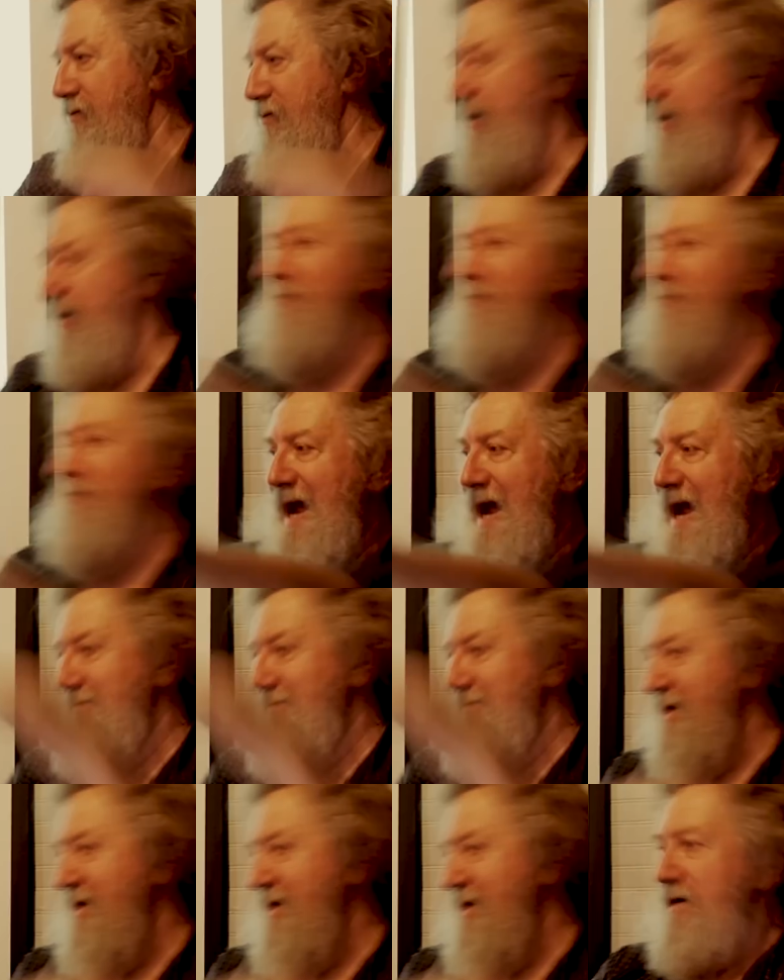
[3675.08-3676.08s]
from that
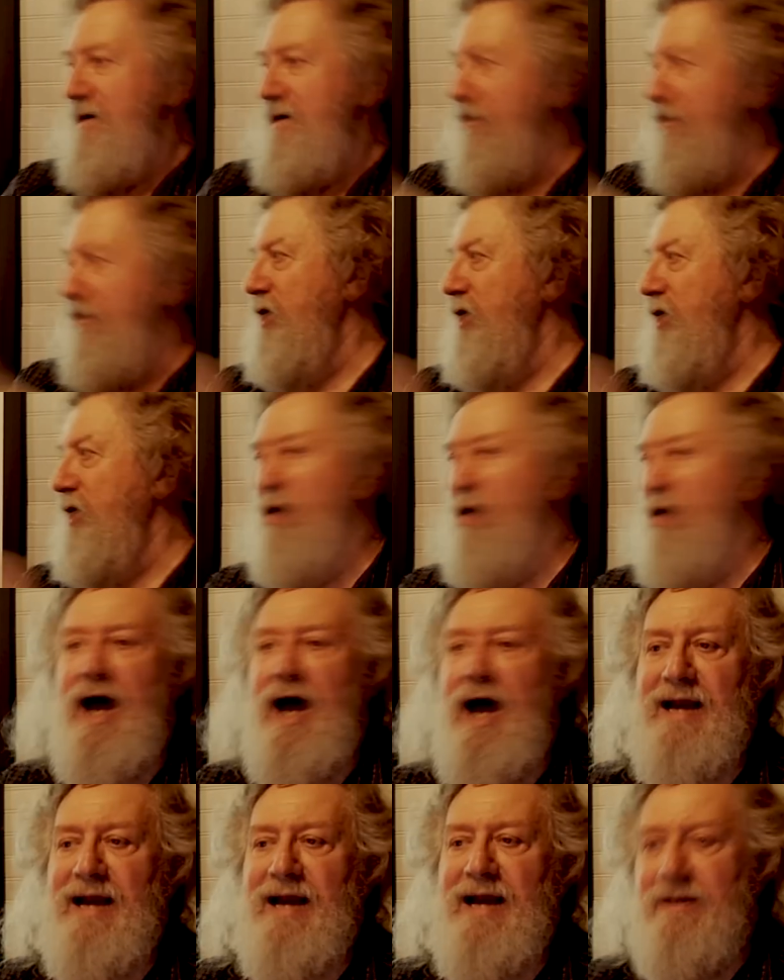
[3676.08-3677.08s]
vertical
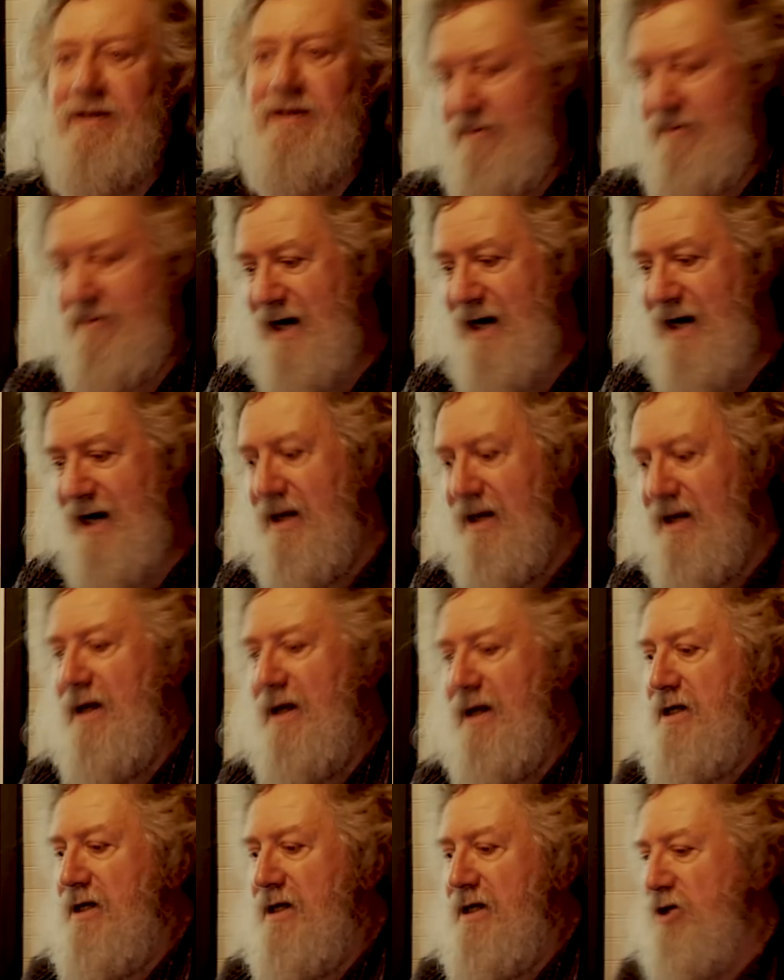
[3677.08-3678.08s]
line, right?
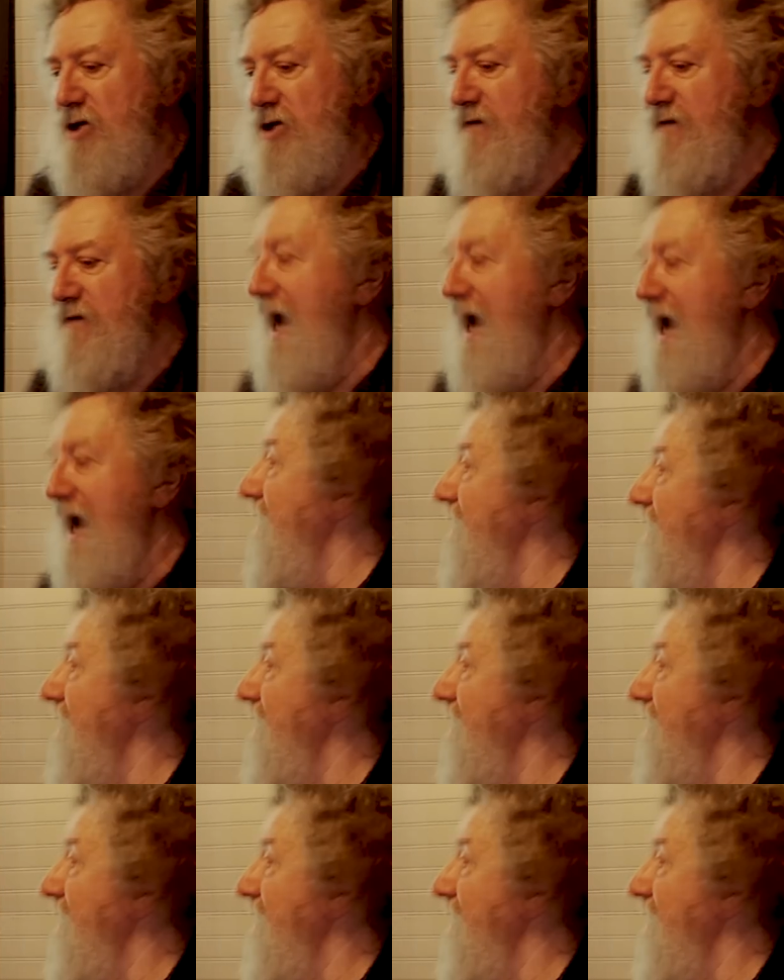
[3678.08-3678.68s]
So you've got